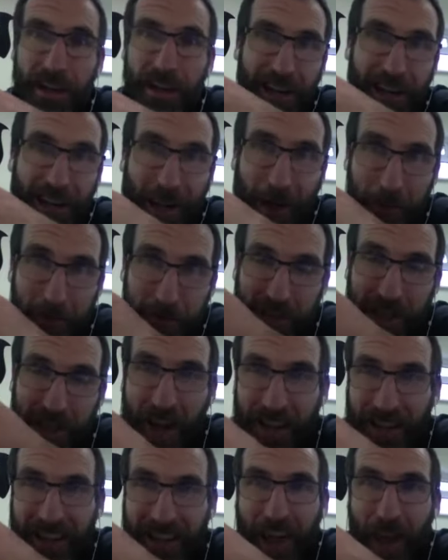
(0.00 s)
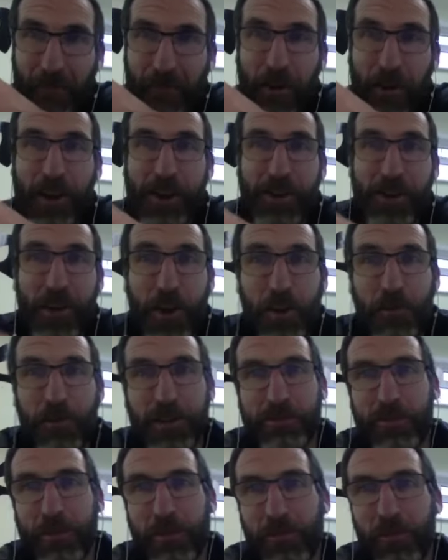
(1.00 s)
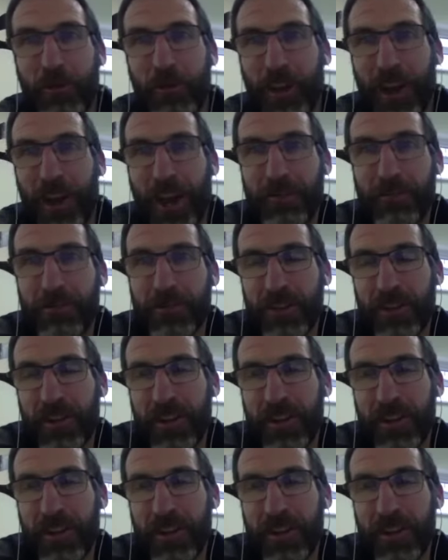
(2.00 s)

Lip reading: And I was starting to get very nervous before games.